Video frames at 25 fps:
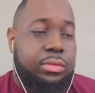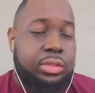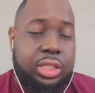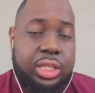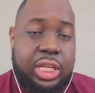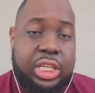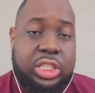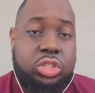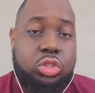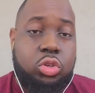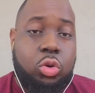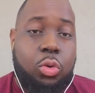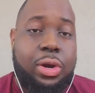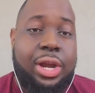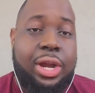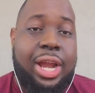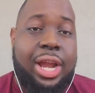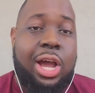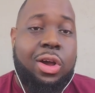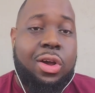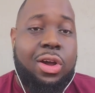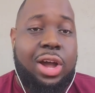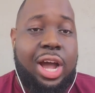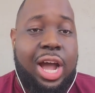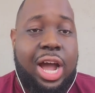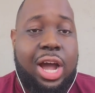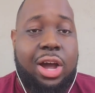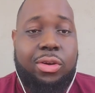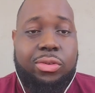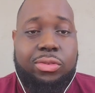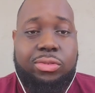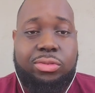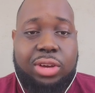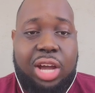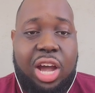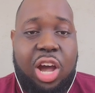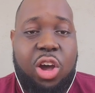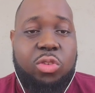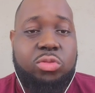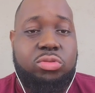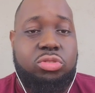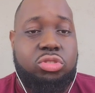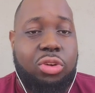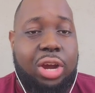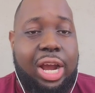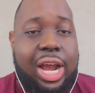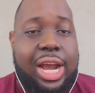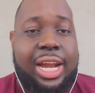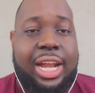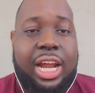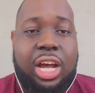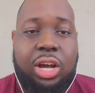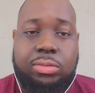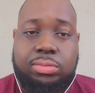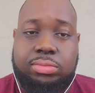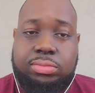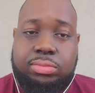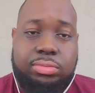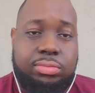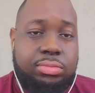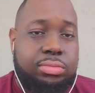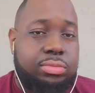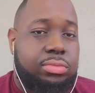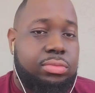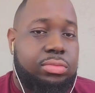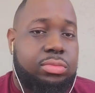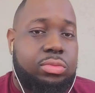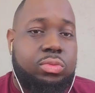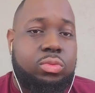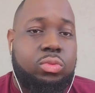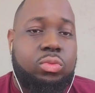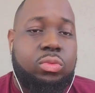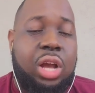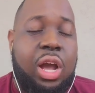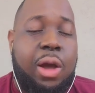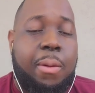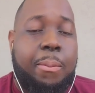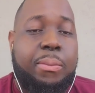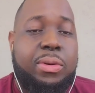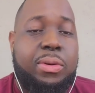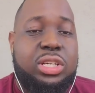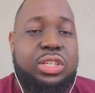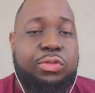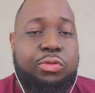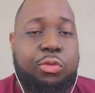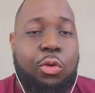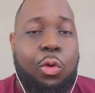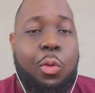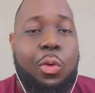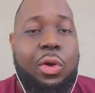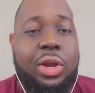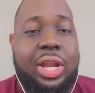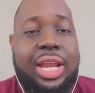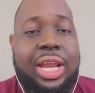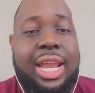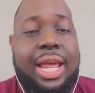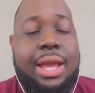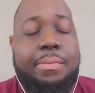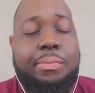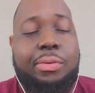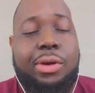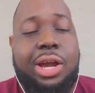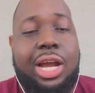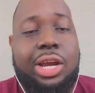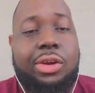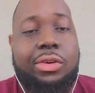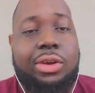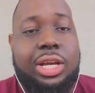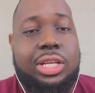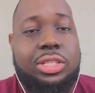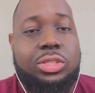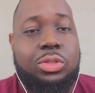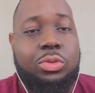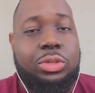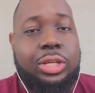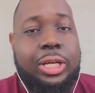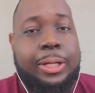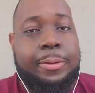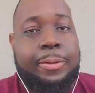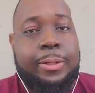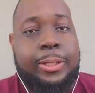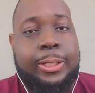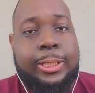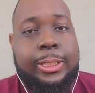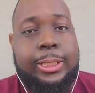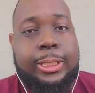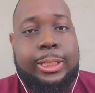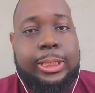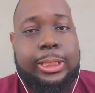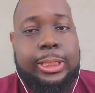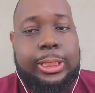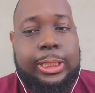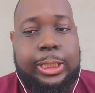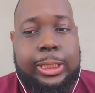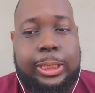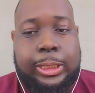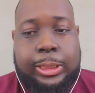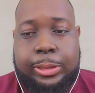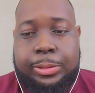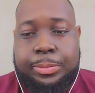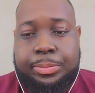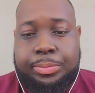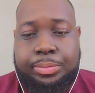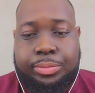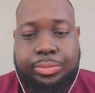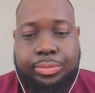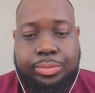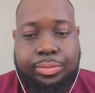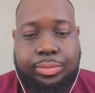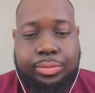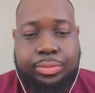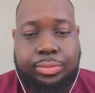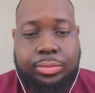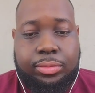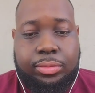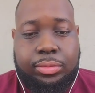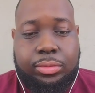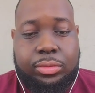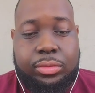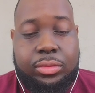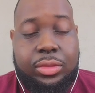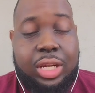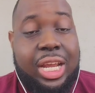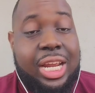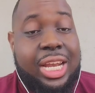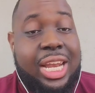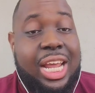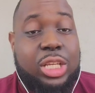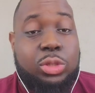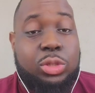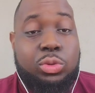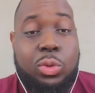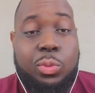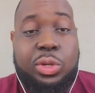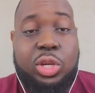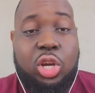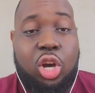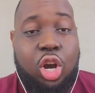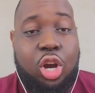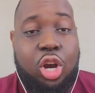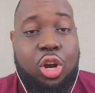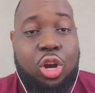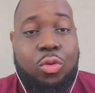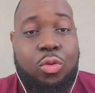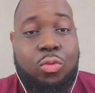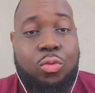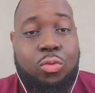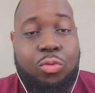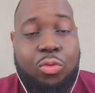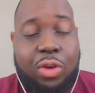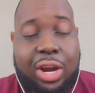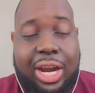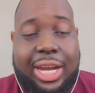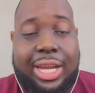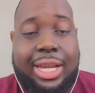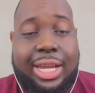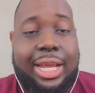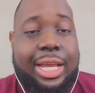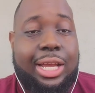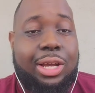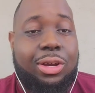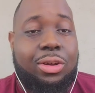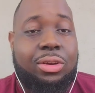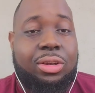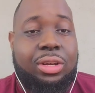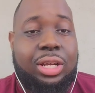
Let's do it. I'll I'll I'll try it. I'll I'll push forward in that progress. Okay, um, and that's what we are right now.